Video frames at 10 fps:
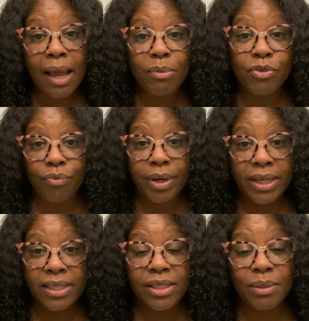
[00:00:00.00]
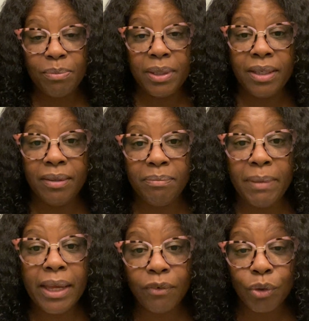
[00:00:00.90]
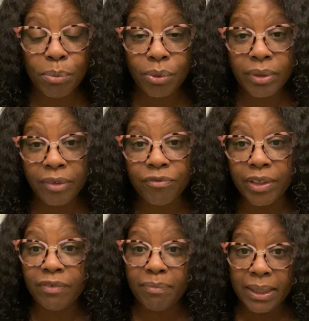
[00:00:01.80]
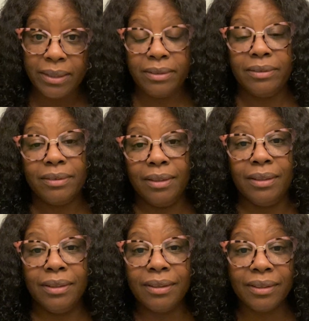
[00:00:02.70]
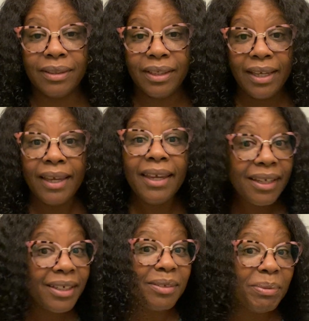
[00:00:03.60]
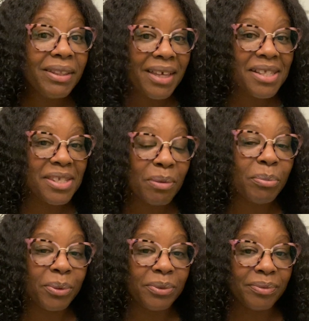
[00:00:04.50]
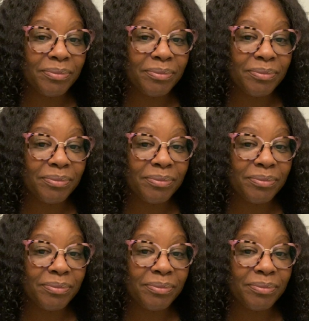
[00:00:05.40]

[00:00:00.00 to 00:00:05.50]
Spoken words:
I was raised to be mannerable in front of men. It could be that simple.